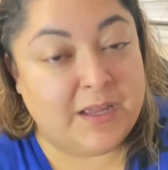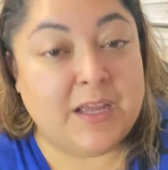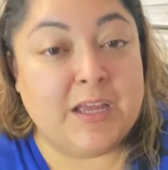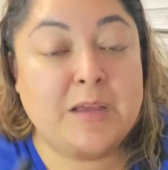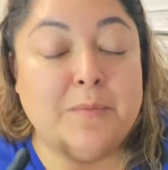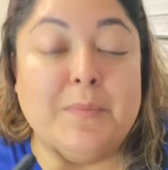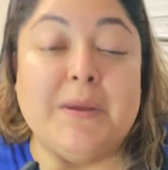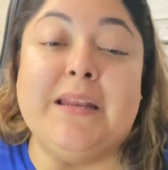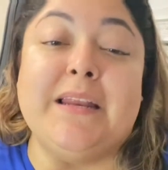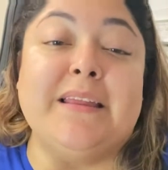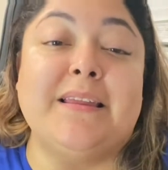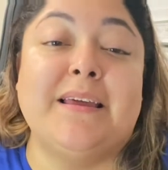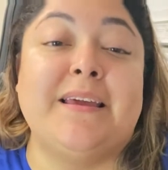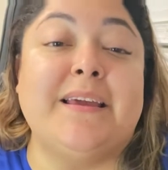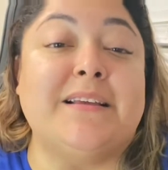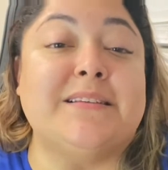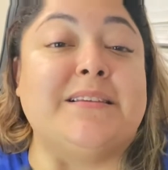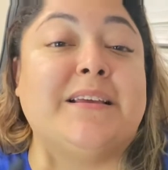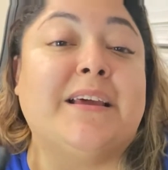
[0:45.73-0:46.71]
meaning that
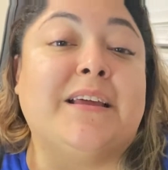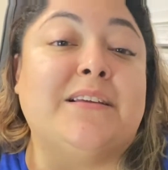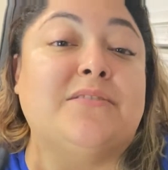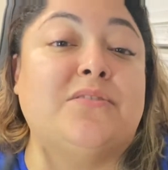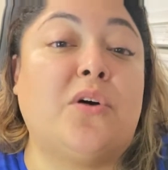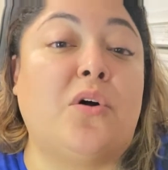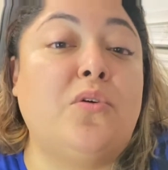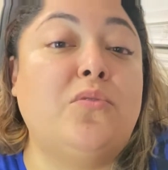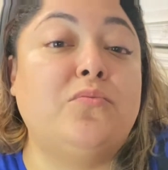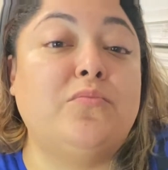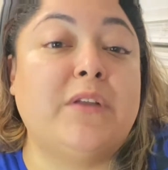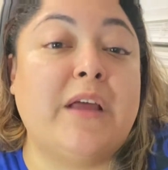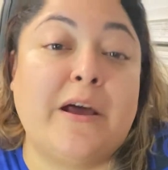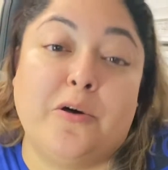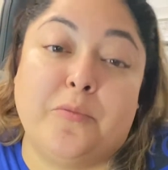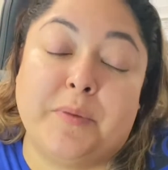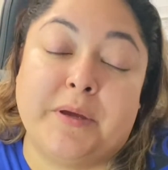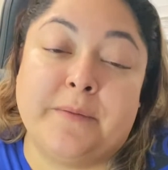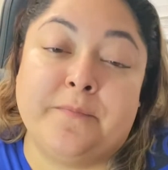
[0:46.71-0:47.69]
he has to get his own
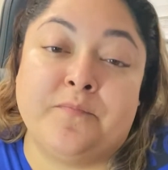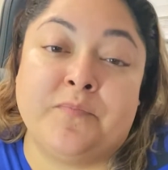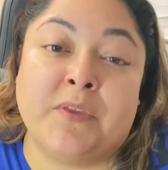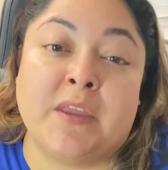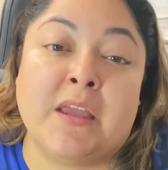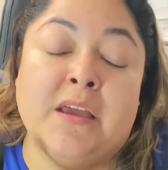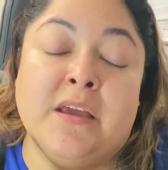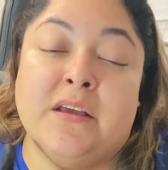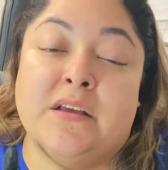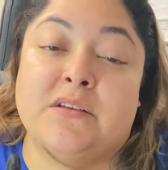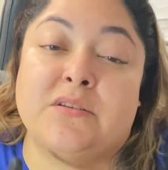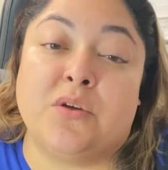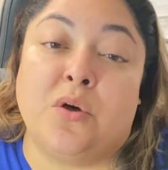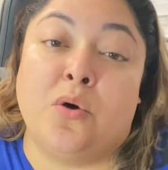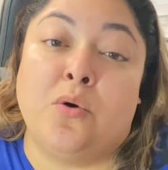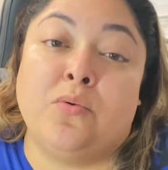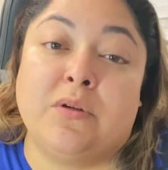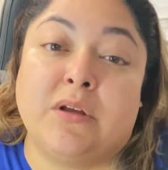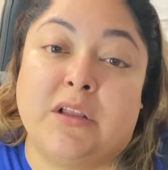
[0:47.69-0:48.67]
helmet, his
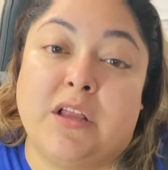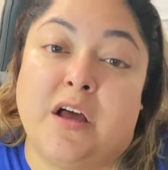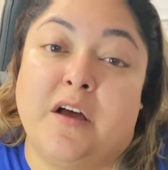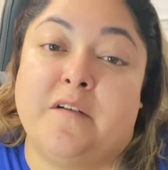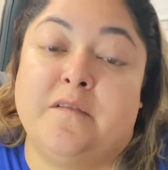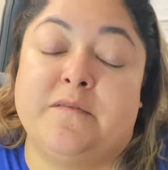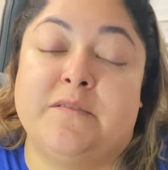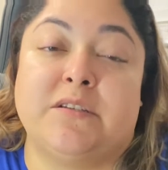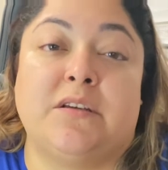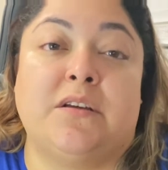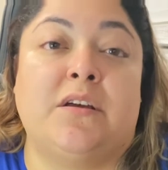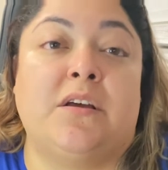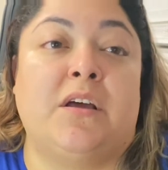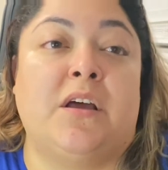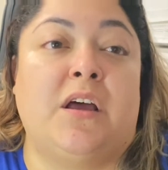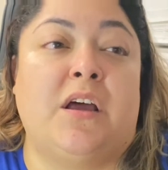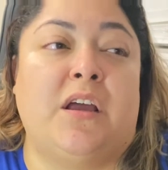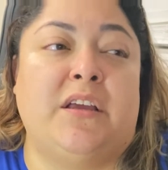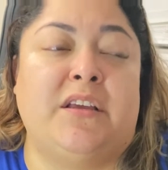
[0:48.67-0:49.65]
own gloves,
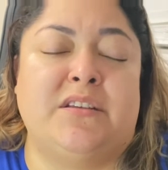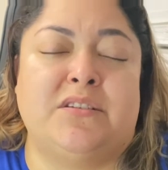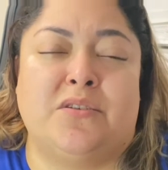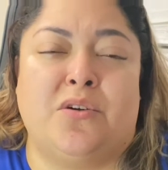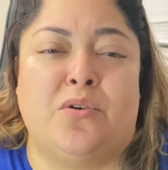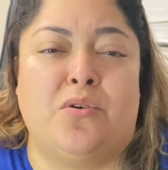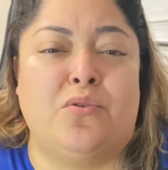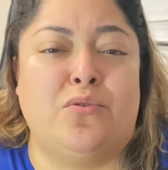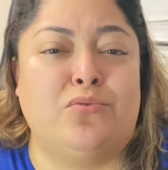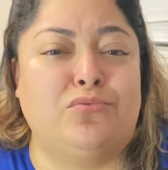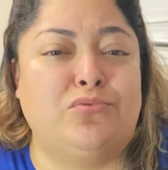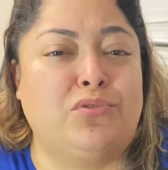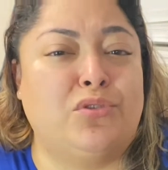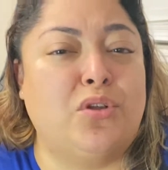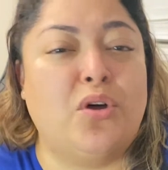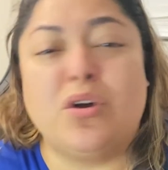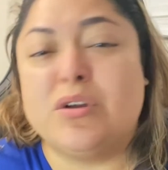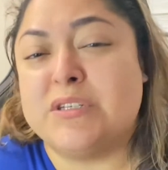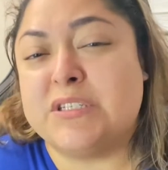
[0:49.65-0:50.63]
his own
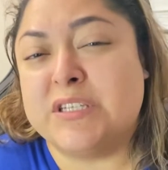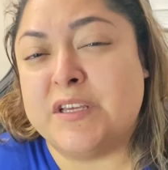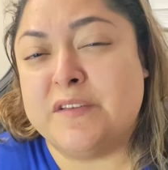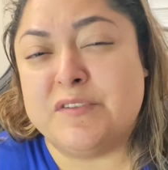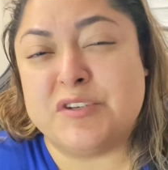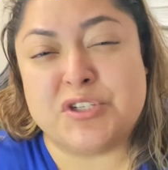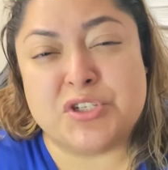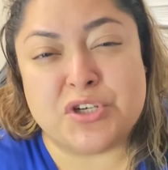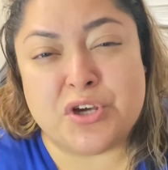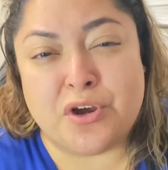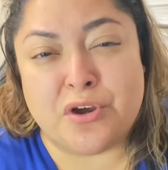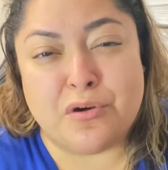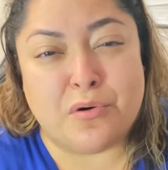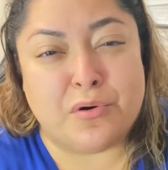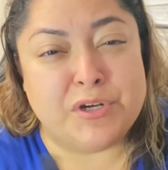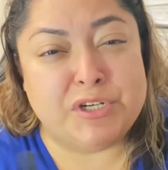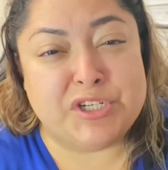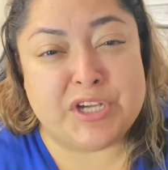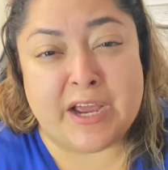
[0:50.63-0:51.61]
long sleeve shirt
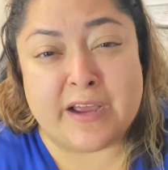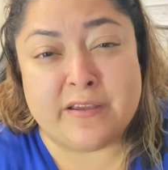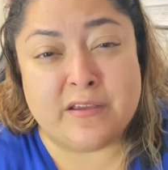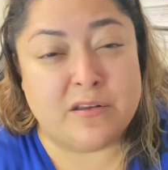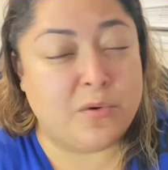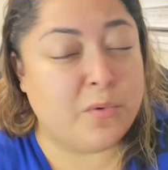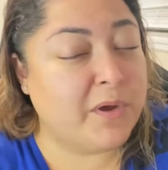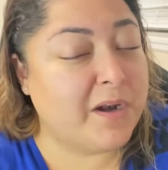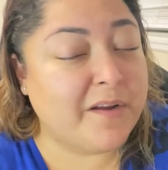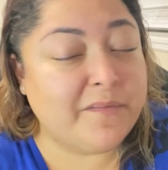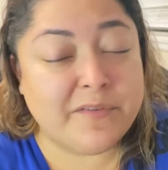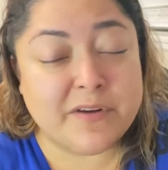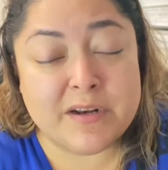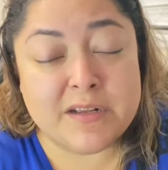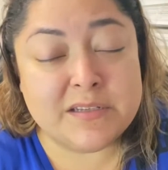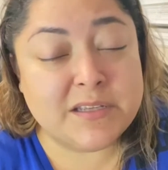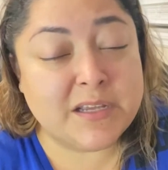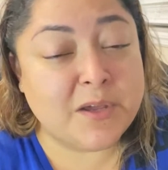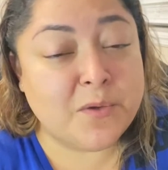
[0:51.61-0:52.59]
or jacket or whatever it
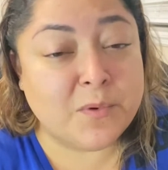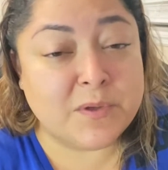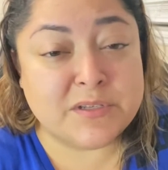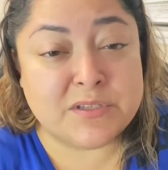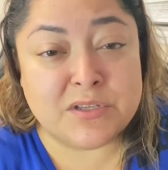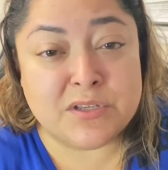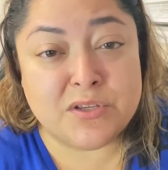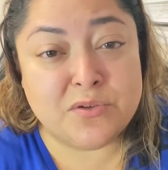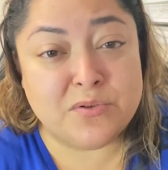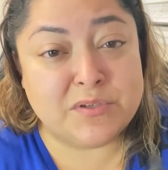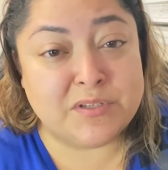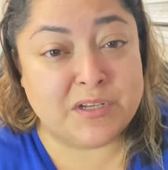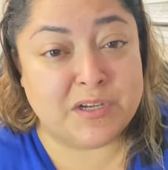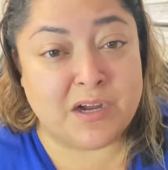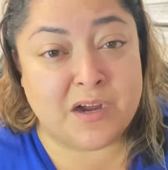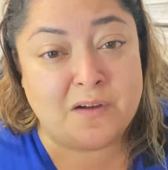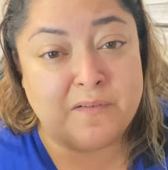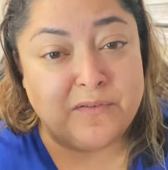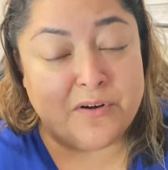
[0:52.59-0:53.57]
is that he wants to use to
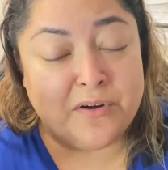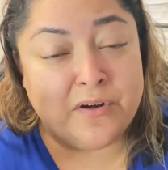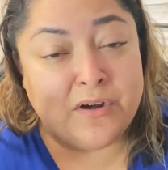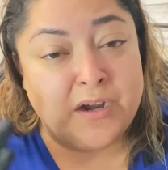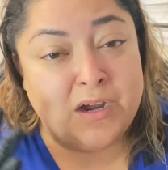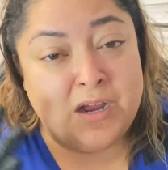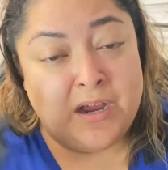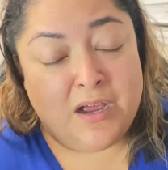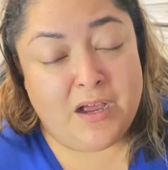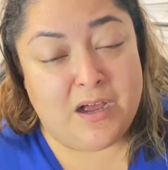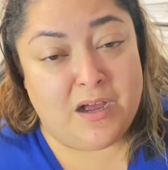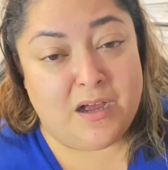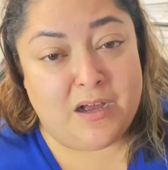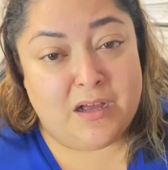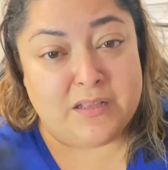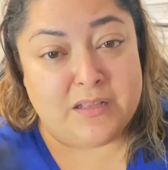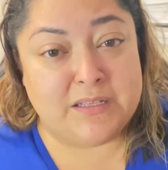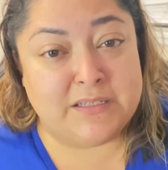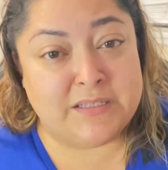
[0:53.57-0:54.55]
cover
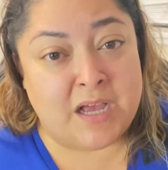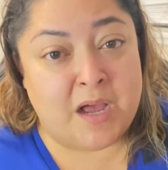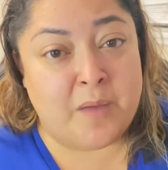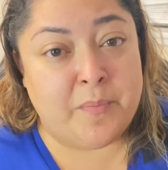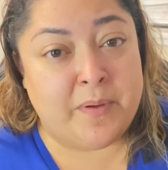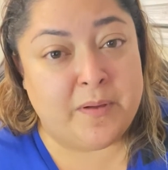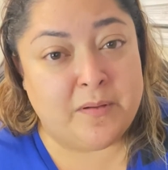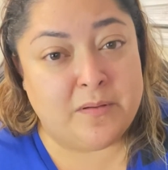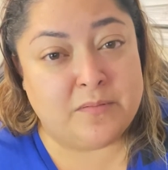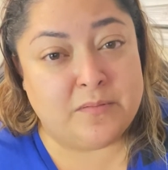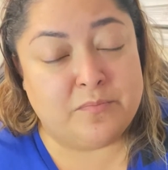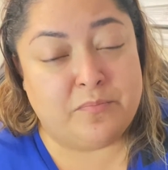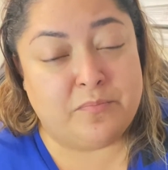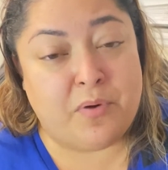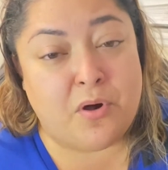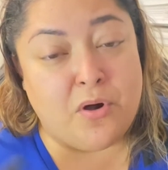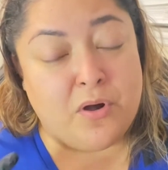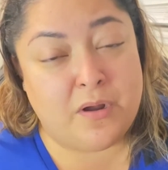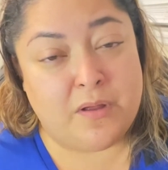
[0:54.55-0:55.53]
the
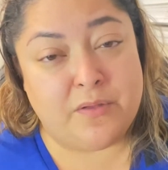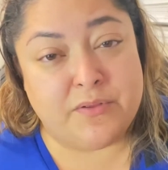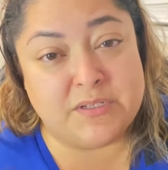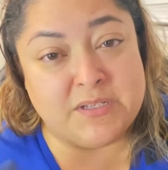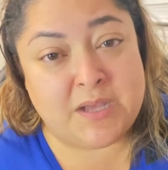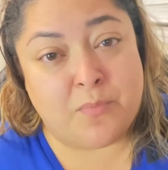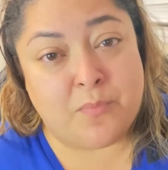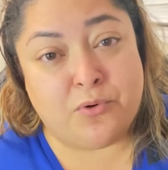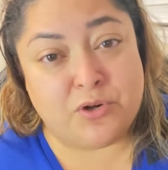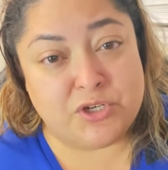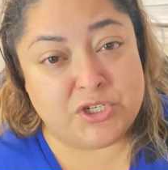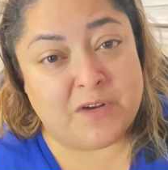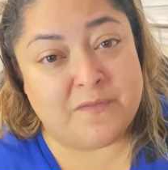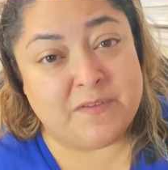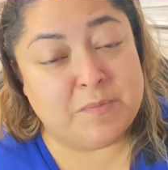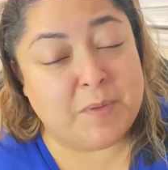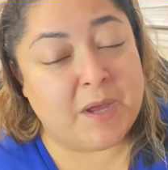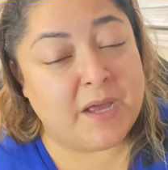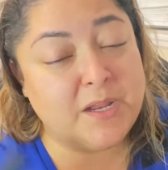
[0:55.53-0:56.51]
top portion of
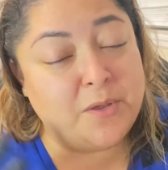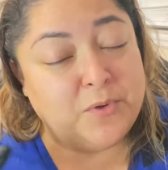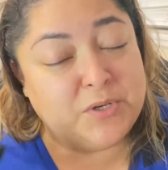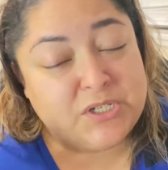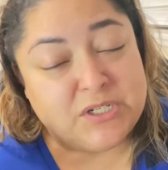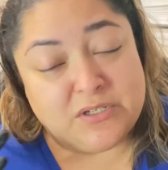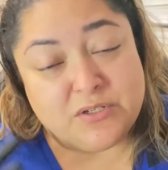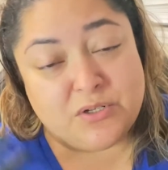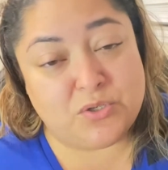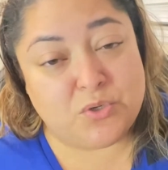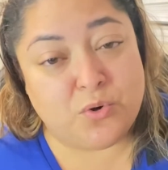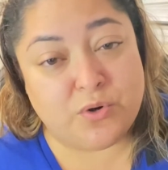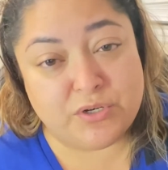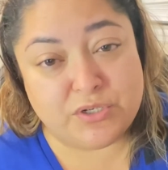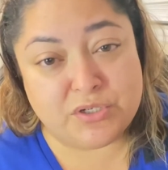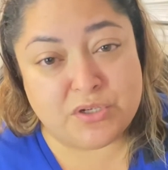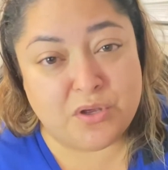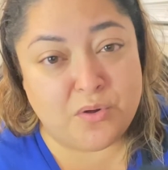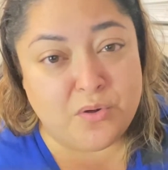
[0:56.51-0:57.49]
his body, which is the
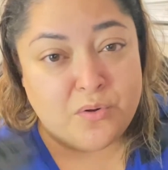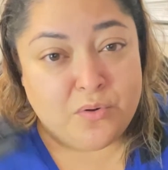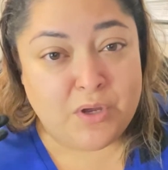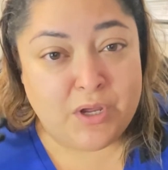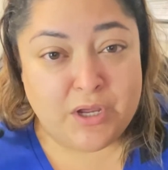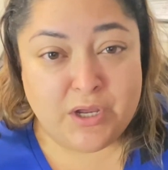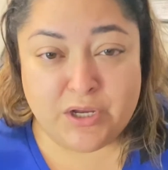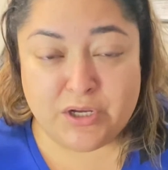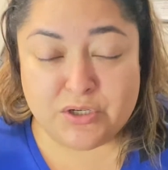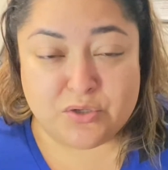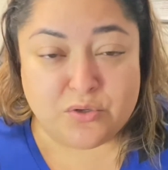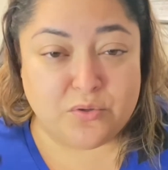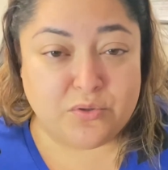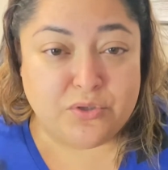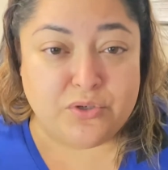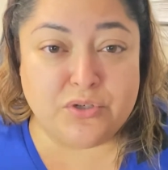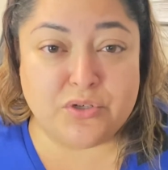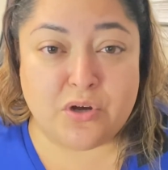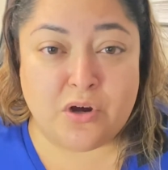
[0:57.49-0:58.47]
torso,
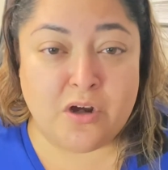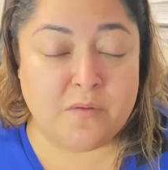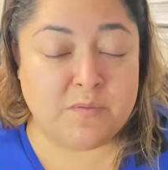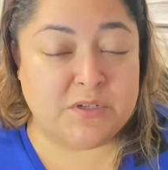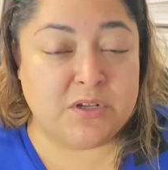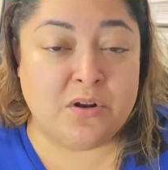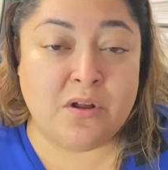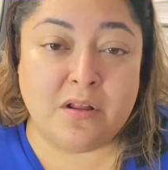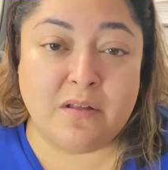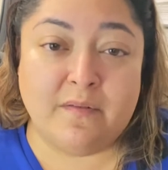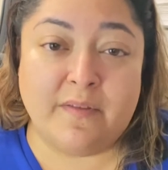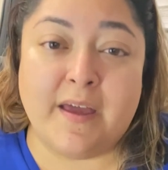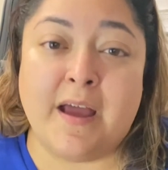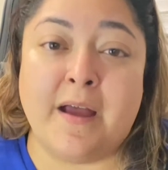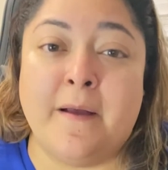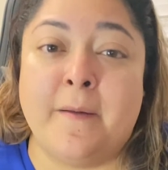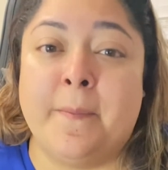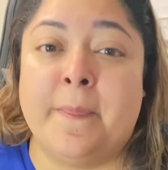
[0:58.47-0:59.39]
shoulders, arms, and all of that.